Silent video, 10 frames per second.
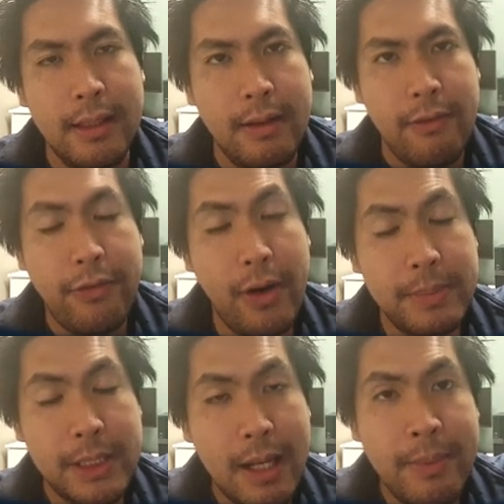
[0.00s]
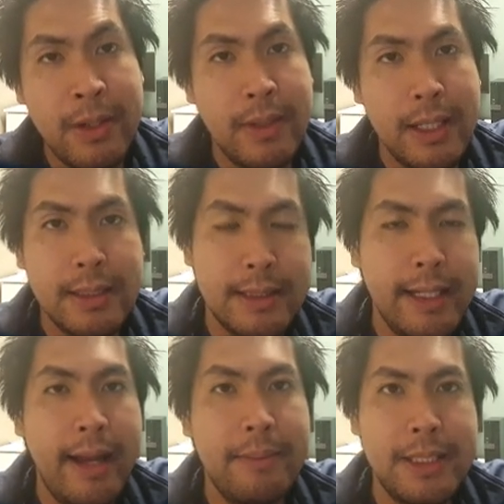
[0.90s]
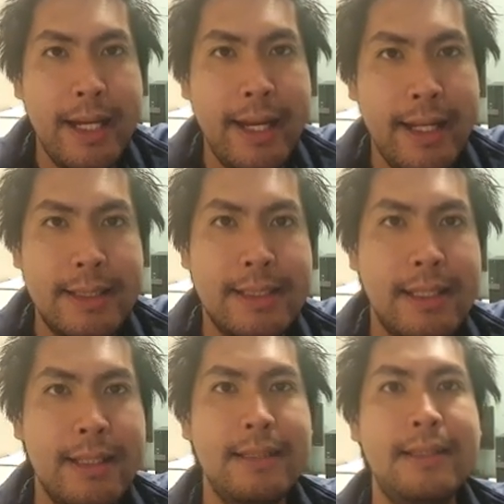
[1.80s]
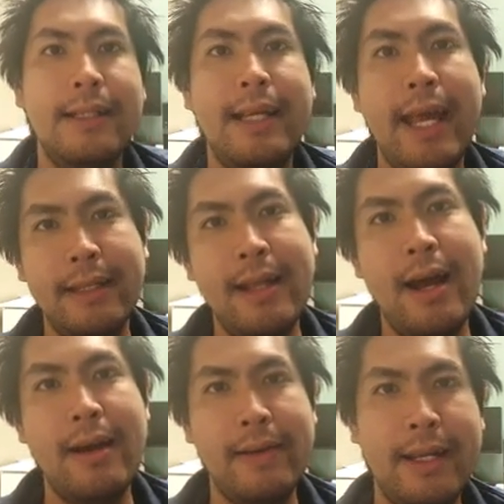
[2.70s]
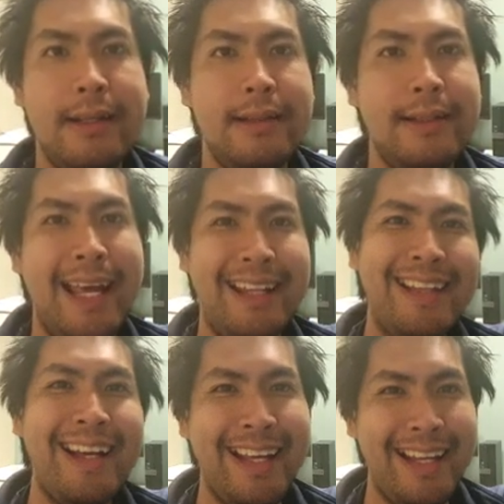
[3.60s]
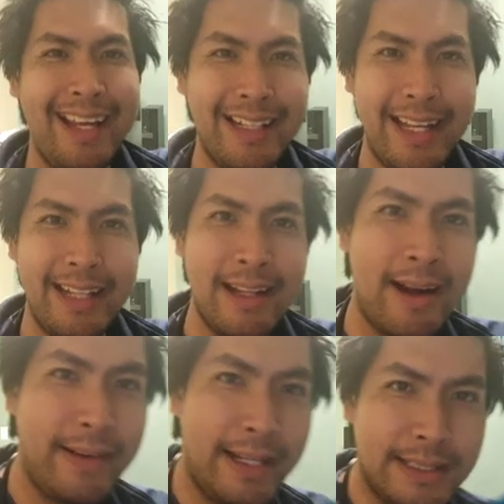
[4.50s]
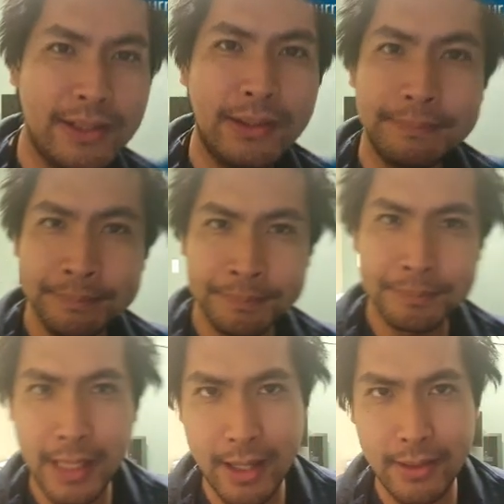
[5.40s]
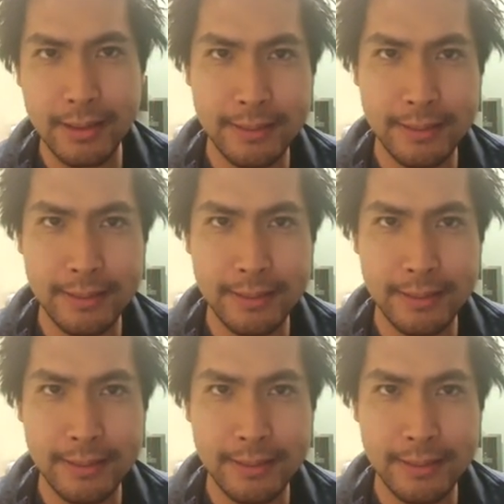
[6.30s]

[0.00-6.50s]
from Summon Rush or Champ Chase to get Nari, to get lucky and get Nari. So, you know,